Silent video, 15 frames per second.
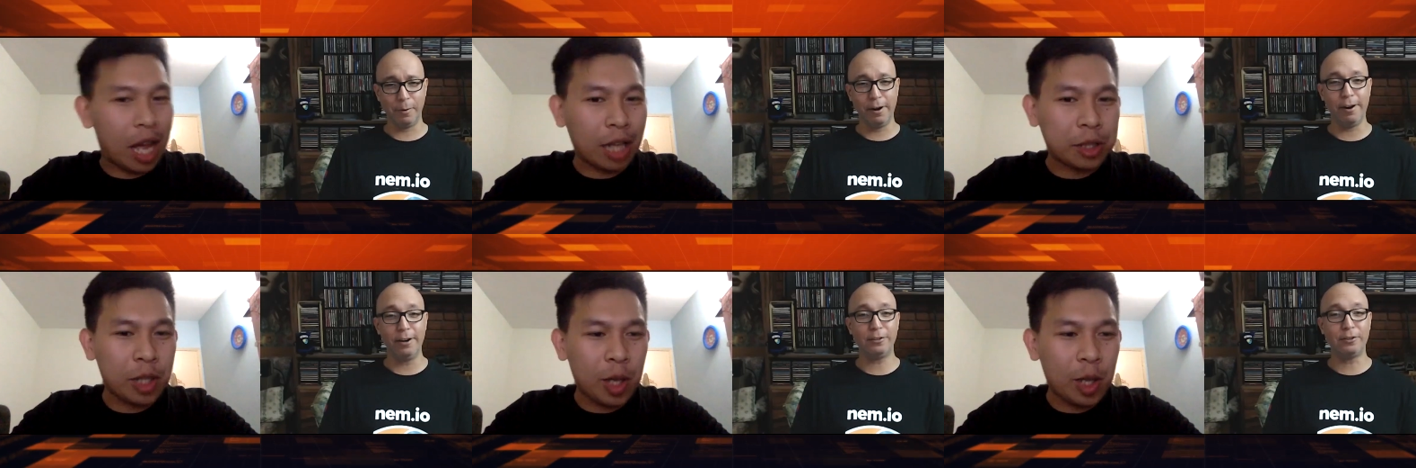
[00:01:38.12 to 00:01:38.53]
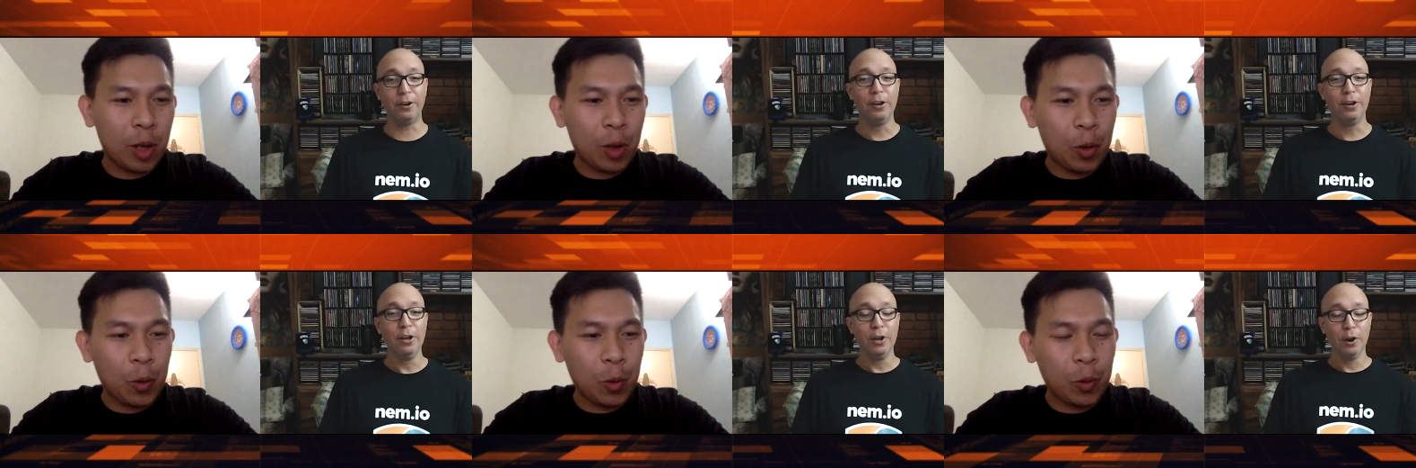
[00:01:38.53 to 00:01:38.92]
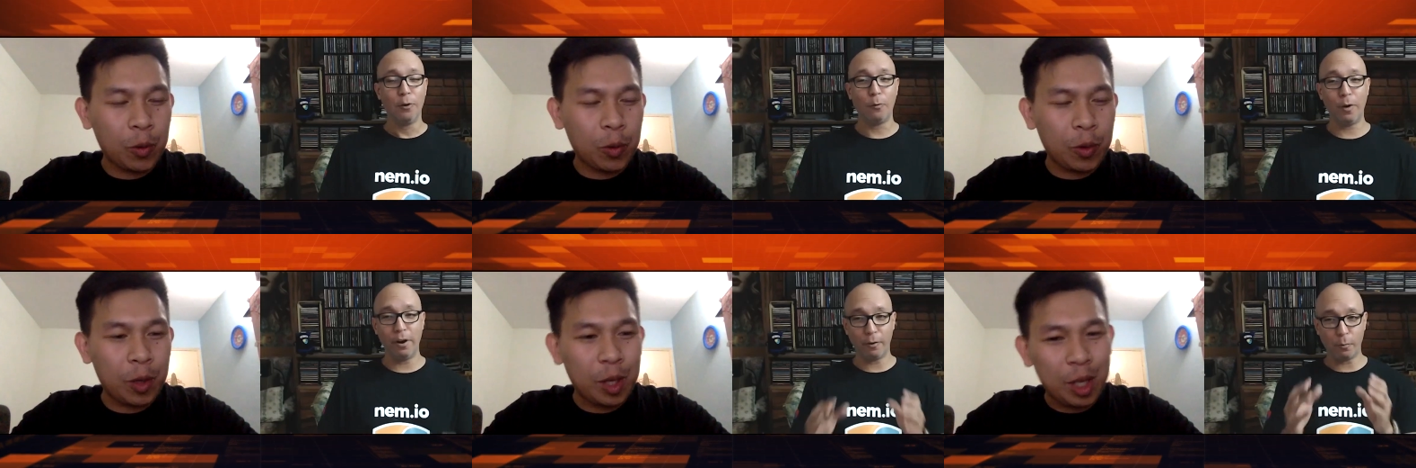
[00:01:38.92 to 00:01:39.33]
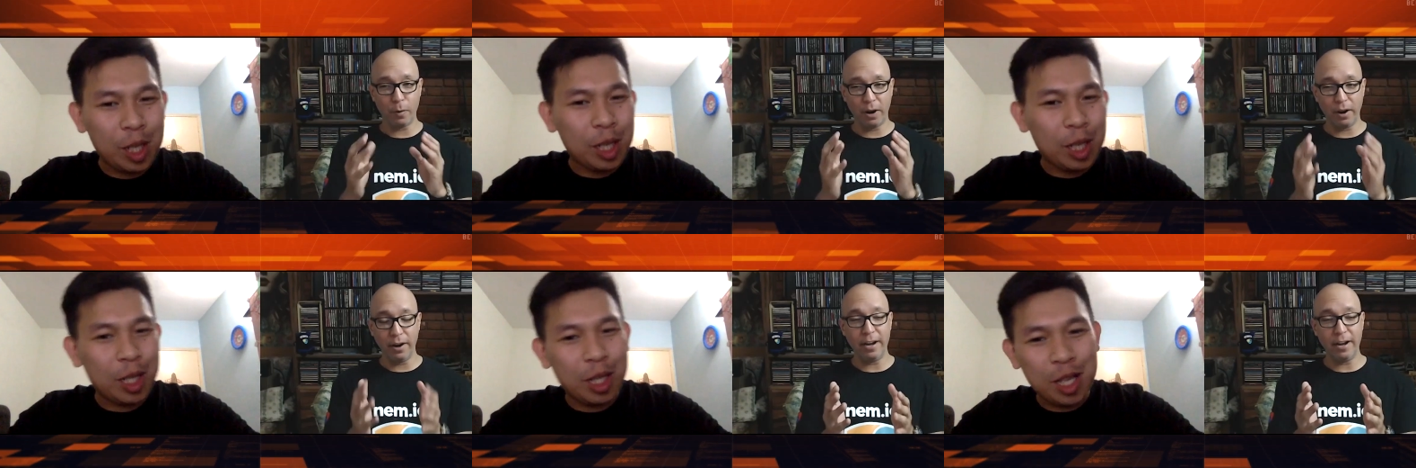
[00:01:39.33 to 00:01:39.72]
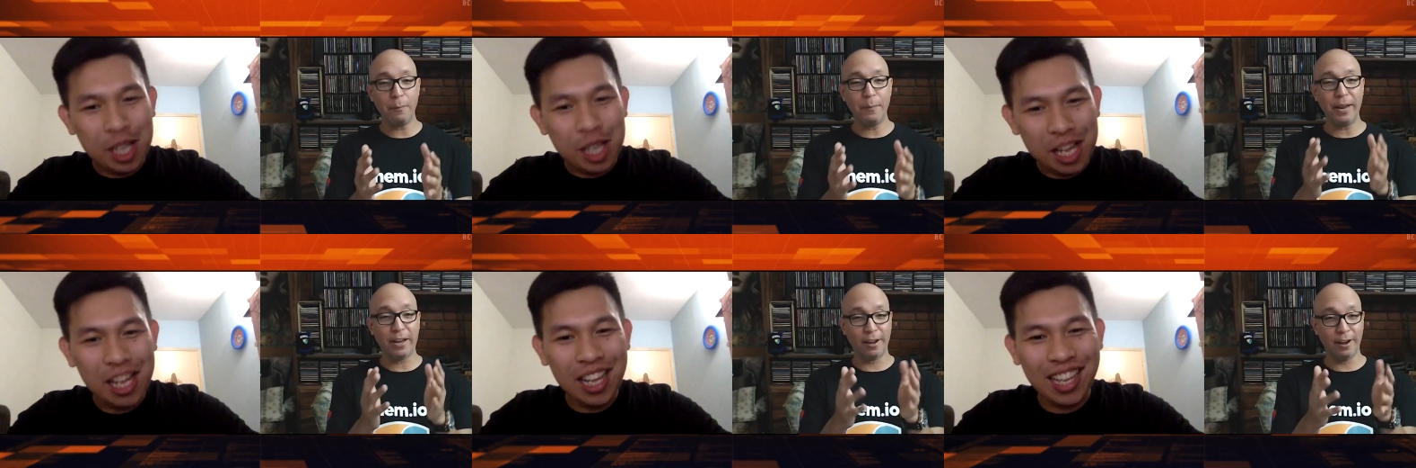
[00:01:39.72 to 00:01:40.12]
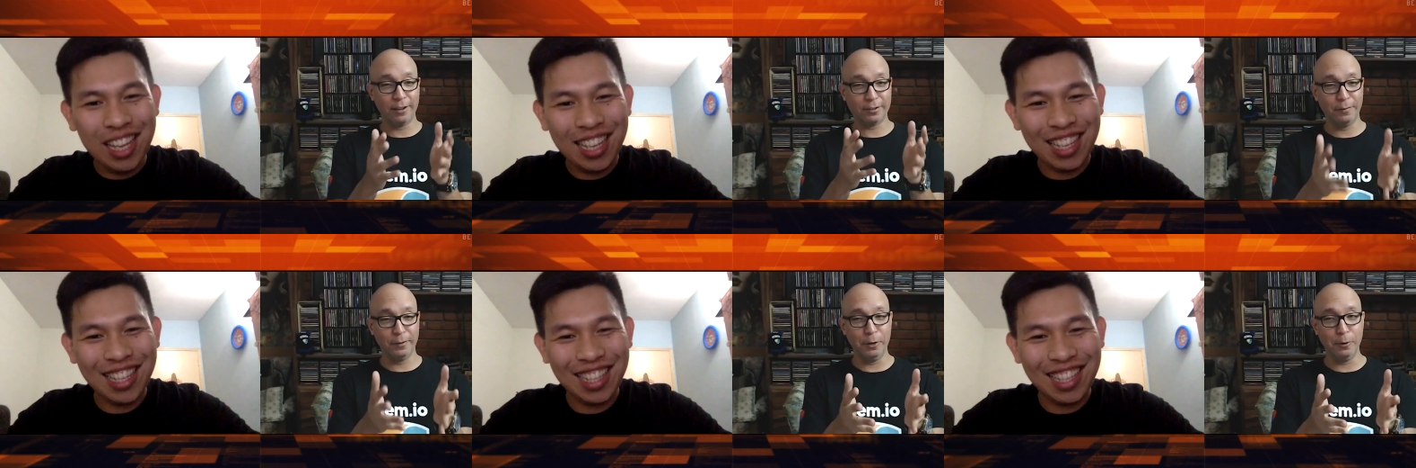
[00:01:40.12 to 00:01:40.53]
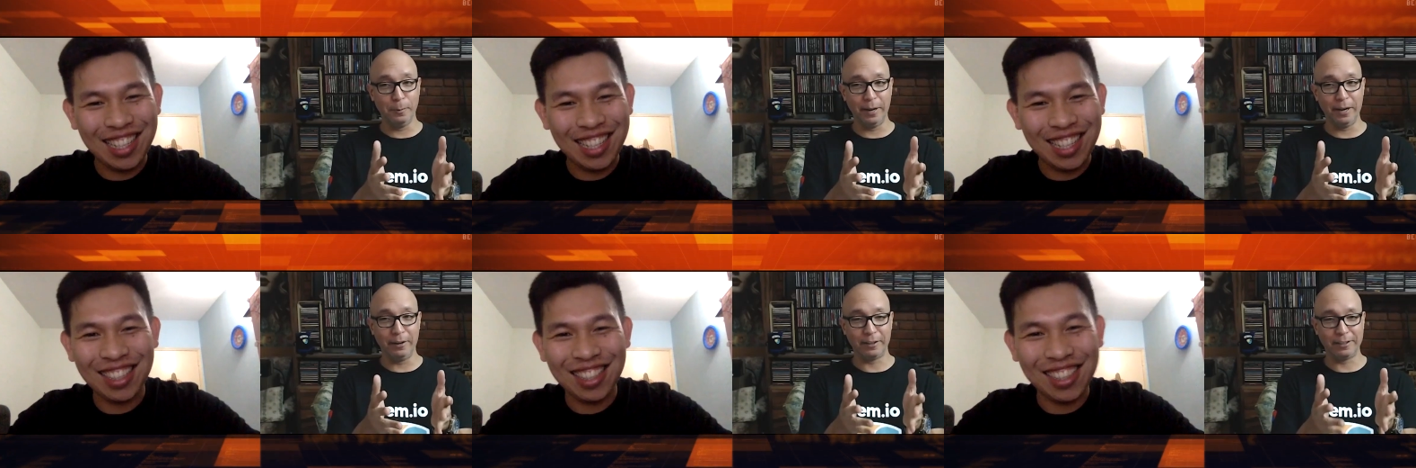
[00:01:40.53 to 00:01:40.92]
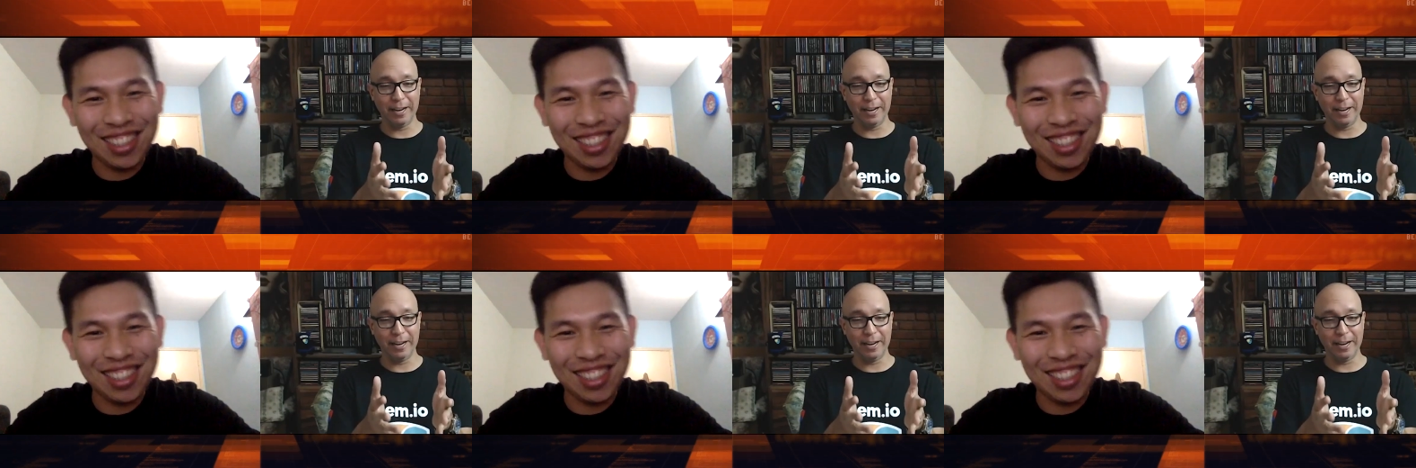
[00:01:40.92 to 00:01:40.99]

Speaker 1: we're, so, we're, we're here because of you, man.